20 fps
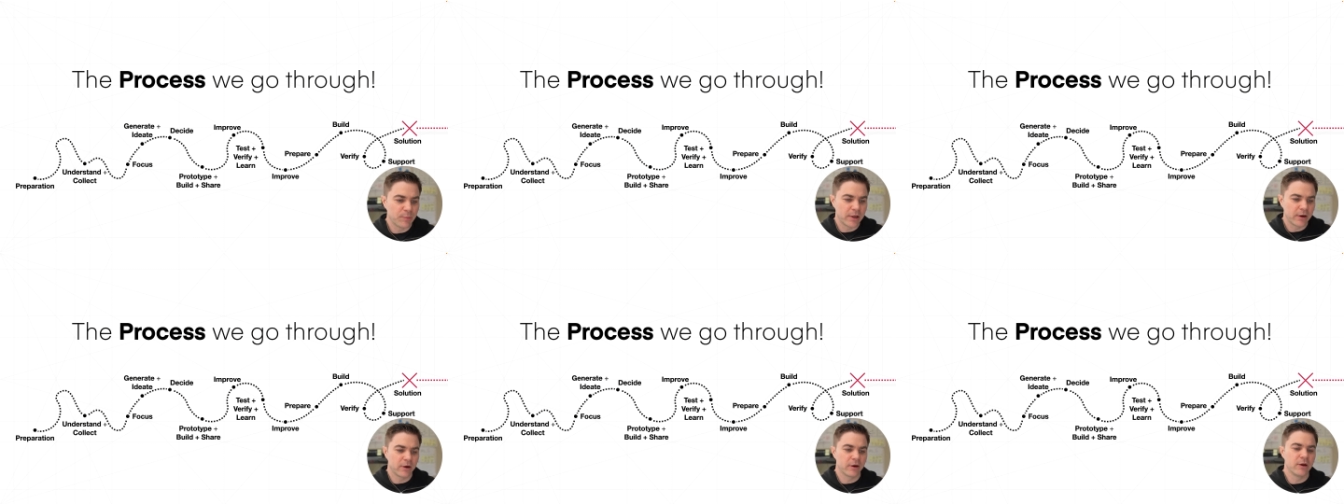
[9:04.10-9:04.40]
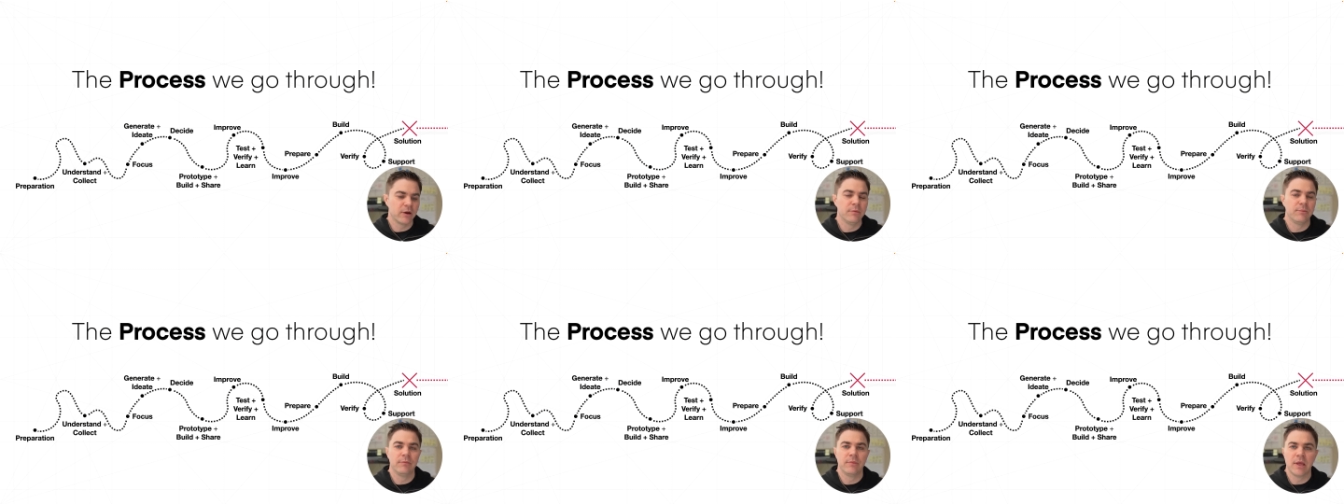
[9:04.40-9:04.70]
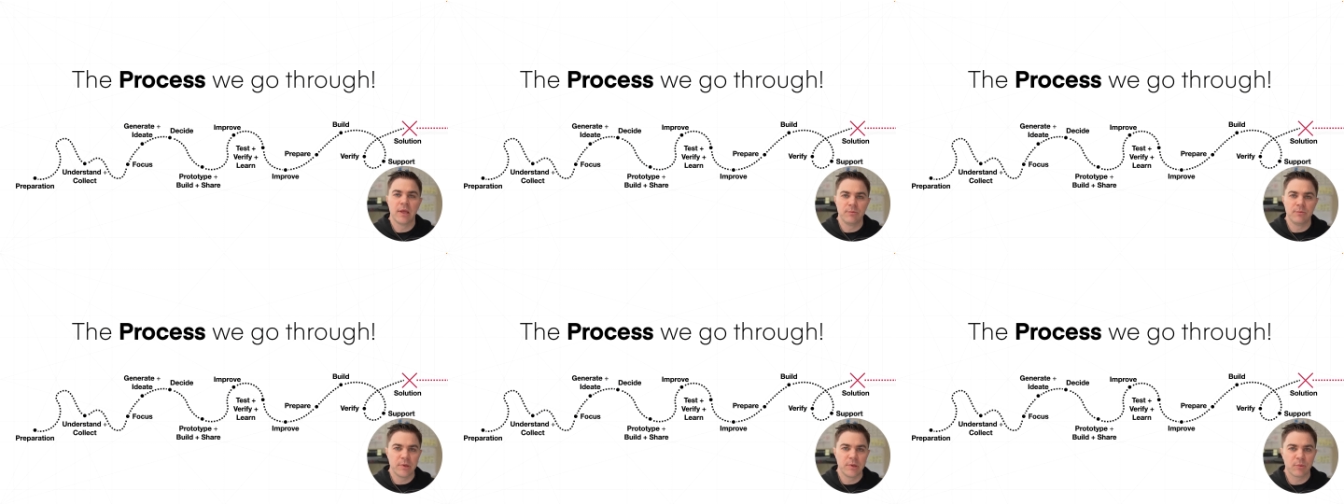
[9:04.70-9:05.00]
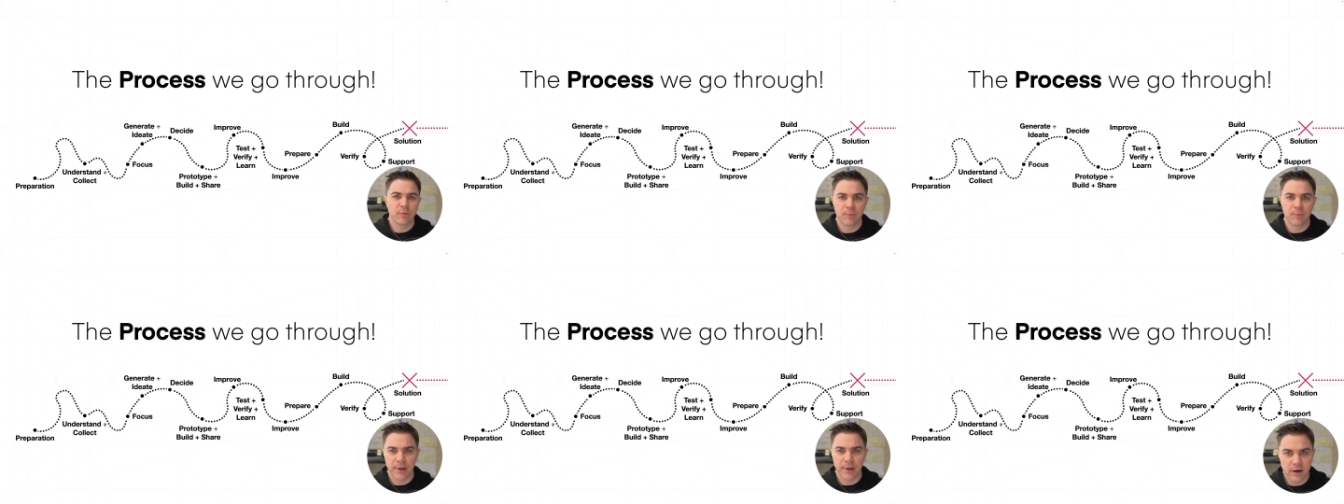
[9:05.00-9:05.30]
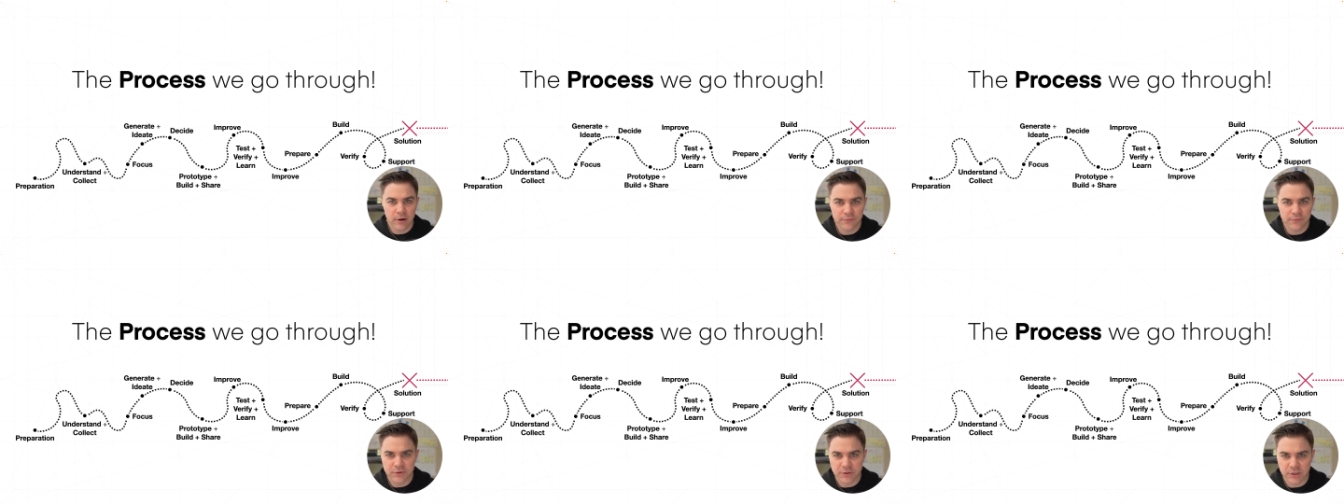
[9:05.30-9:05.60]
and and be
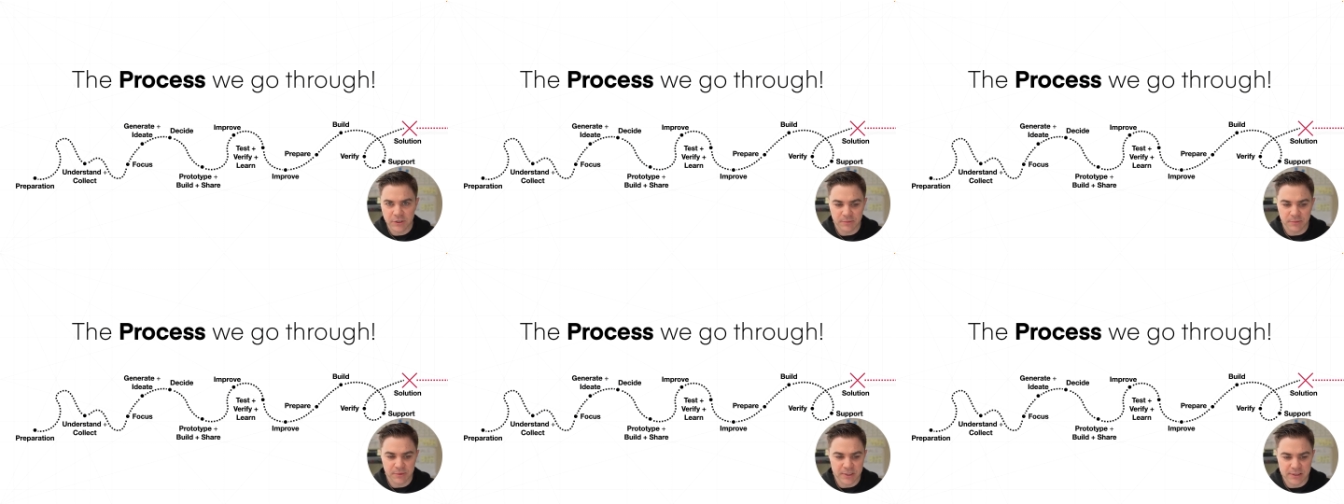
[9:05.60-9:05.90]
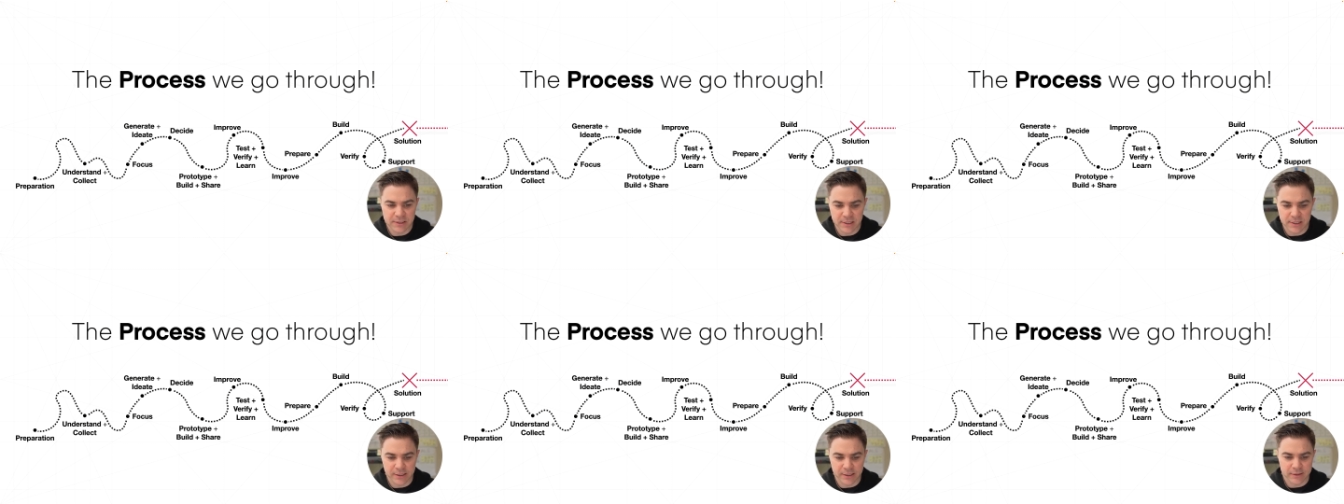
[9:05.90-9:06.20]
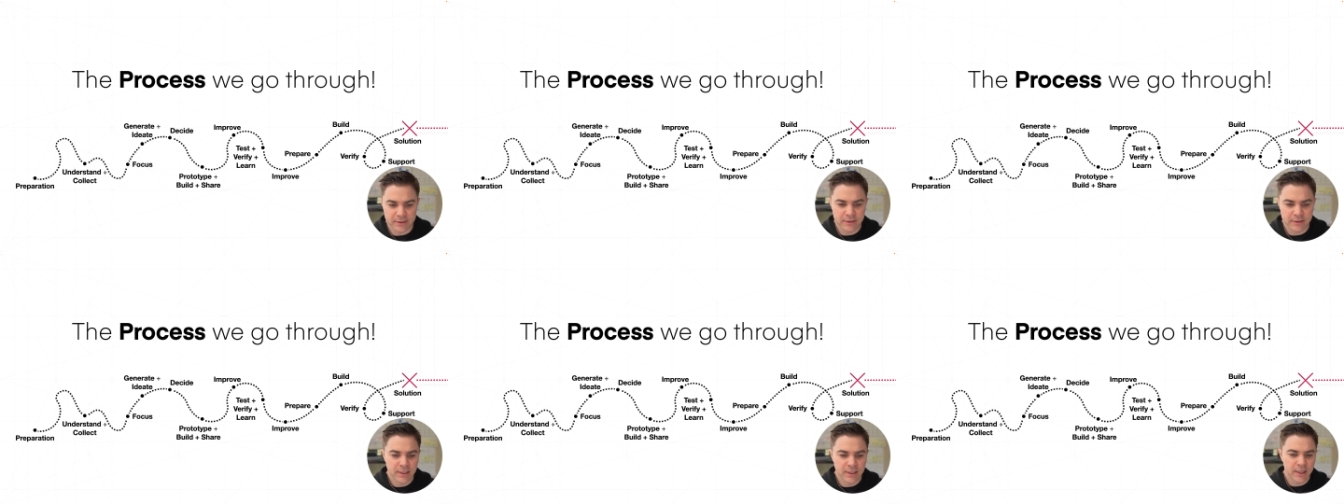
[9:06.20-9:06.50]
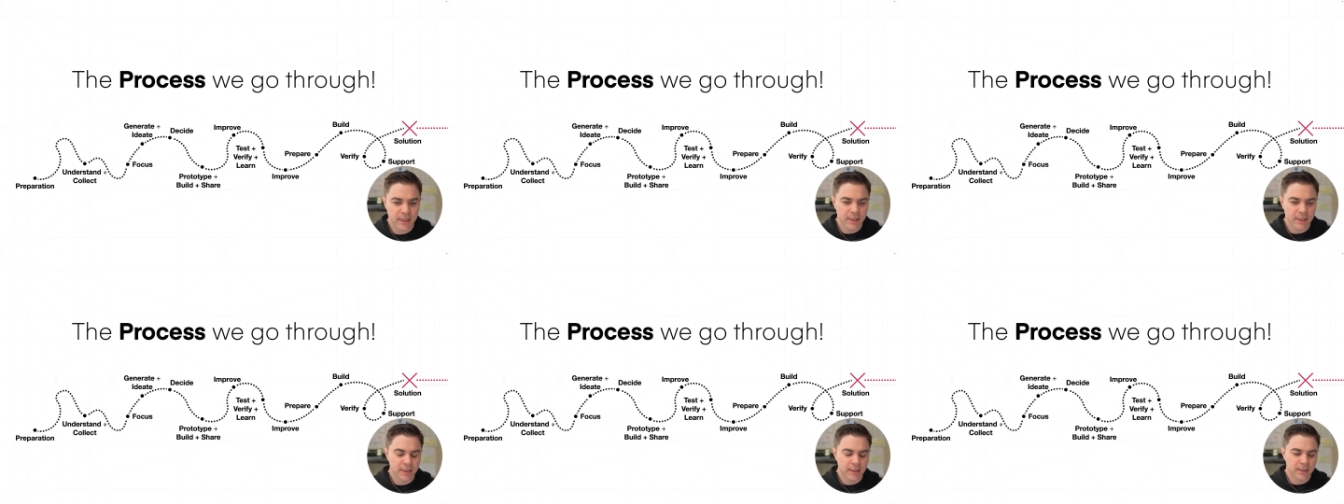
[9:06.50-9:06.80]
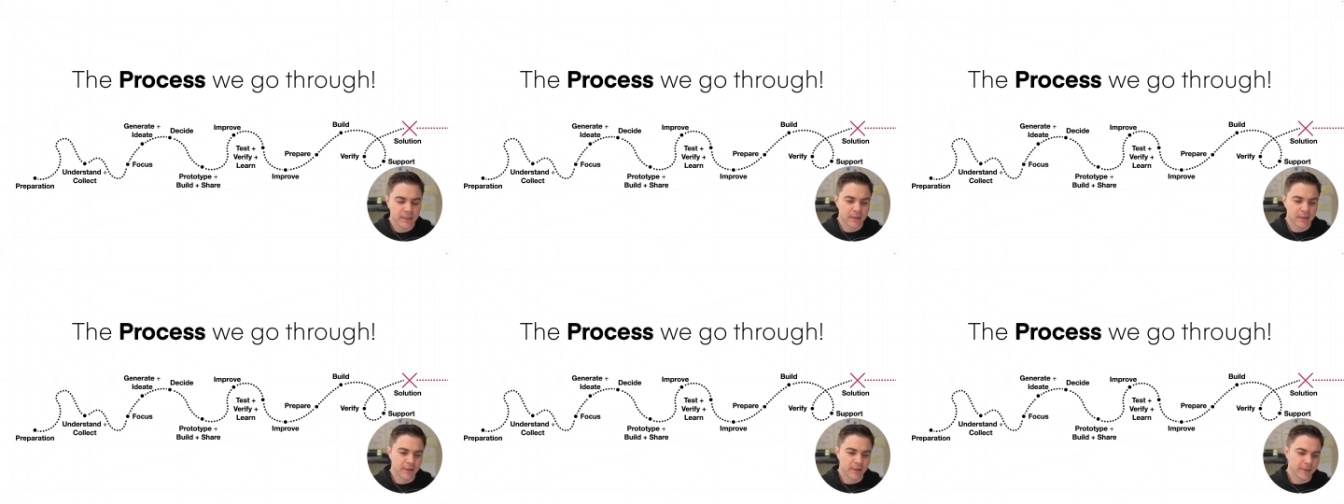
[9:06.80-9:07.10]
prepared for some of these things
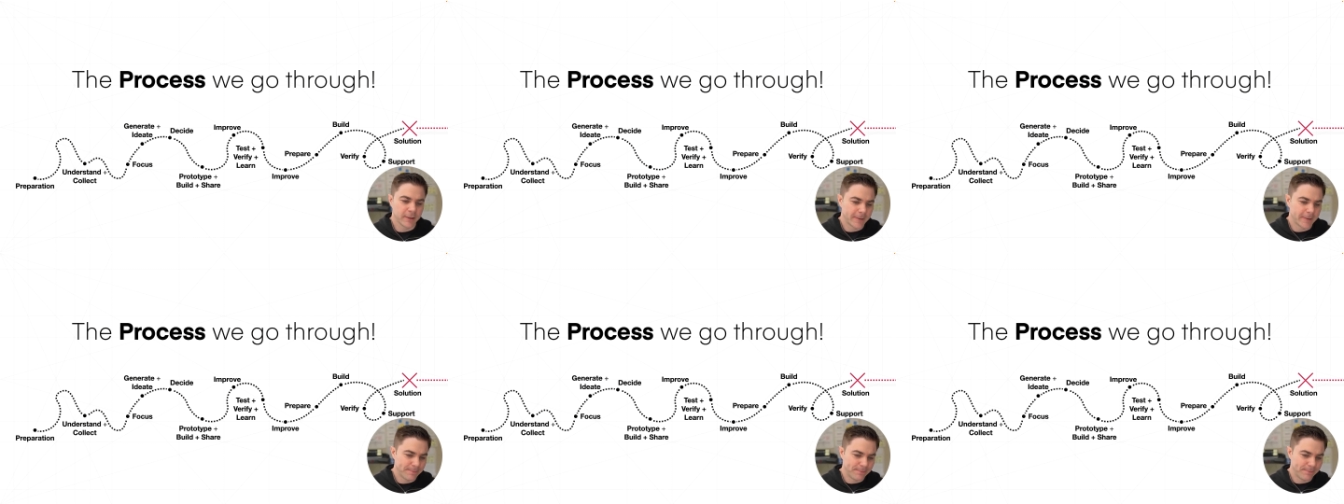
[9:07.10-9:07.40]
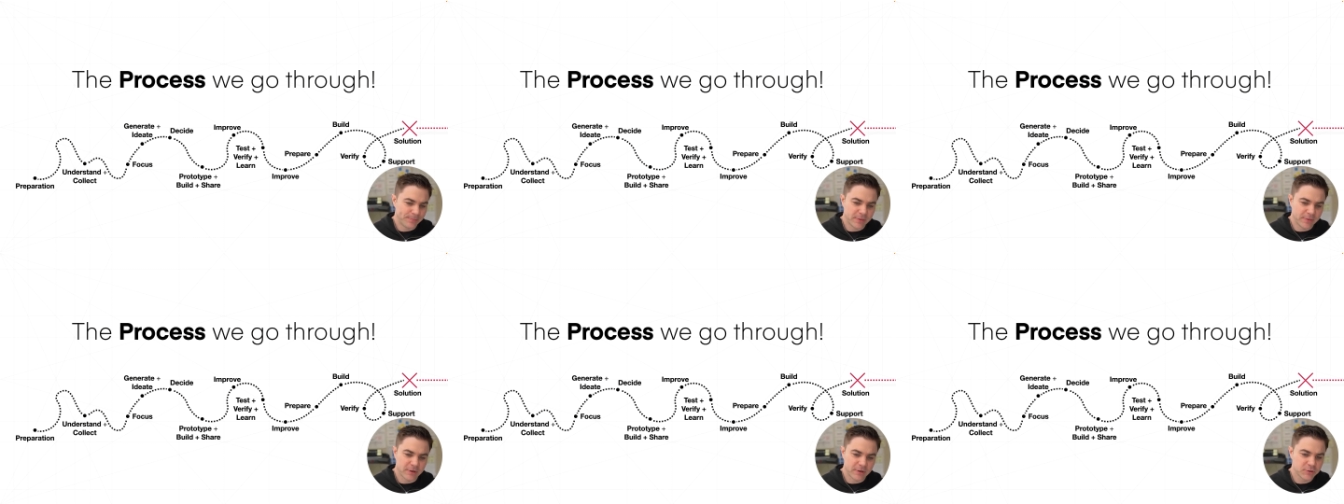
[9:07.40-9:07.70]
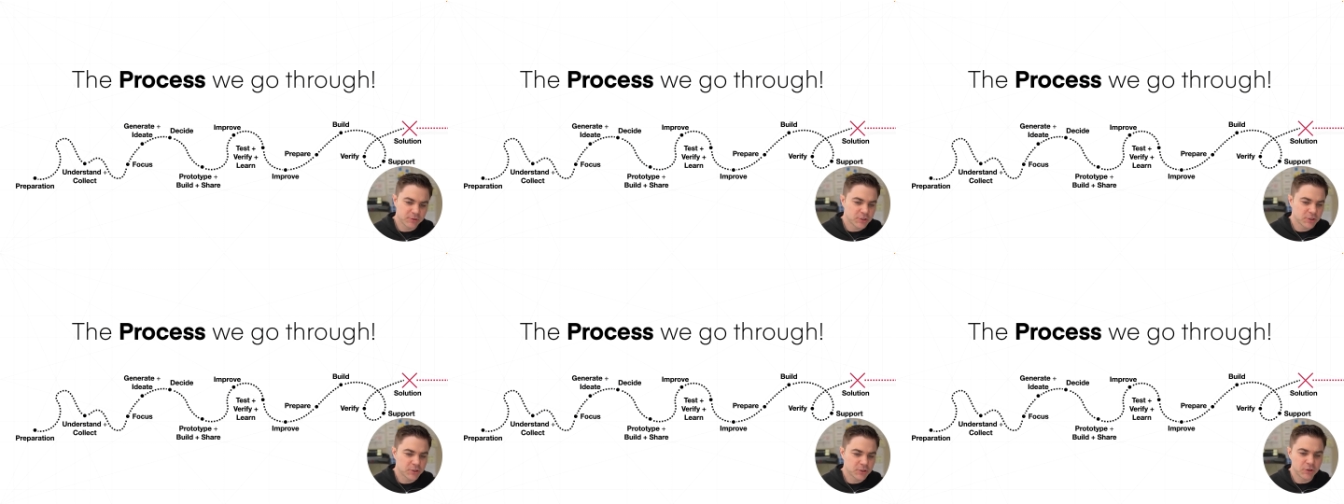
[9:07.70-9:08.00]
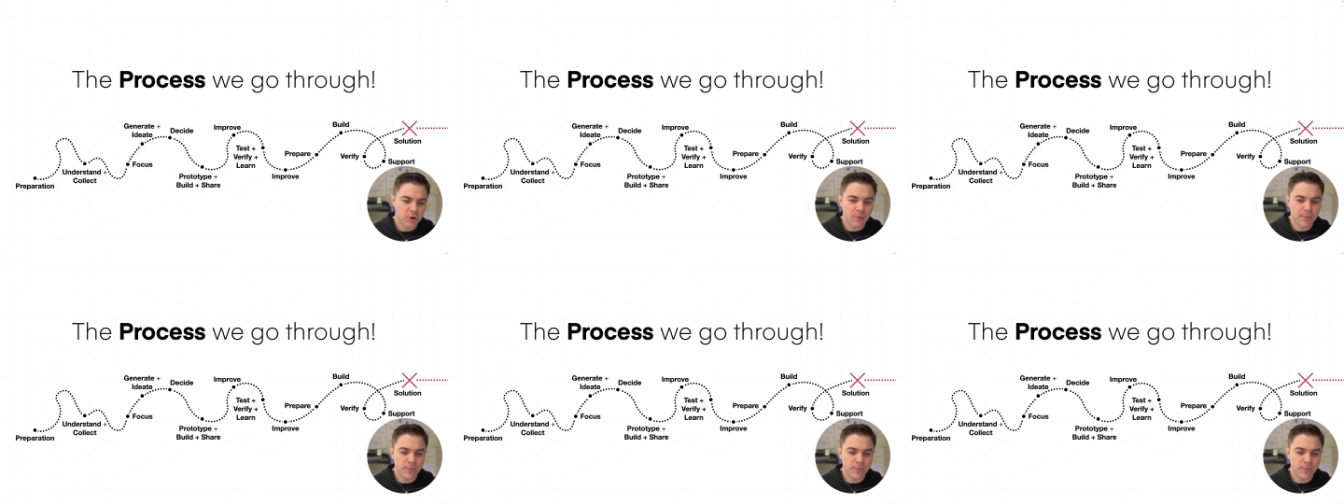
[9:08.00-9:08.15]
uh, there's just so many